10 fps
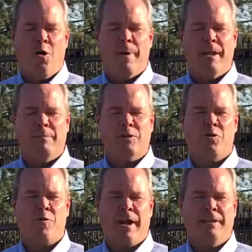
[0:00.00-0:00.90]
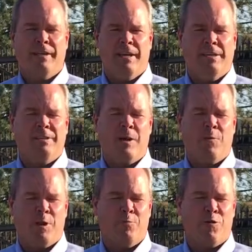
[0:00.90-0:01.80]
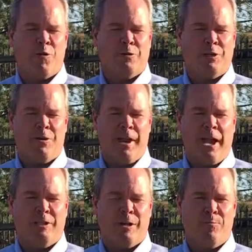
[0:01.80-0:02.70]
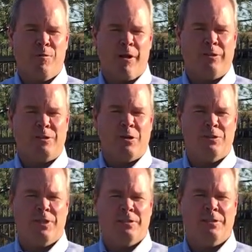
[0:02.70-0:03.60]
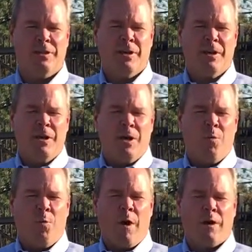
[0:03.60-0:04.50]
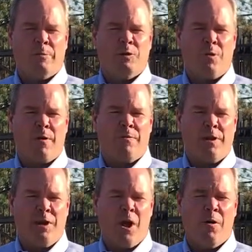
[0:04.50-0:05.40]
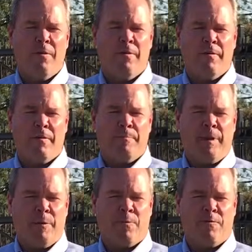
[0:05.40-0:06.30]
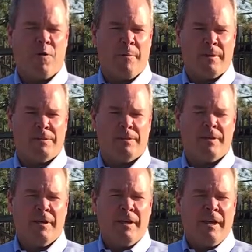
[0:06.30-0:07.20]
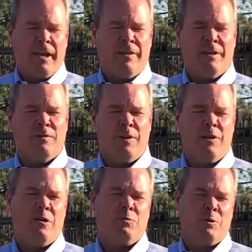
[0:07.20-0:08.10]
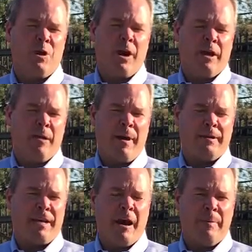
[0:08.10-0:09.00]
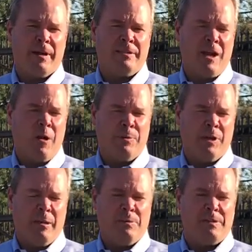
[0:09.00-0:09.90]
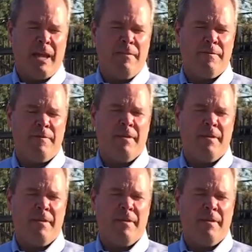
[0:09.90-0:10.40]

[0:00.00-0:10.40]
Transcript: Hello, my name is Craig Dees. I'm one of the brokers here at H.M. Brown Associates, and welcome to our video, Peak Performance. In these videos, we're talking about topics to help you keep safe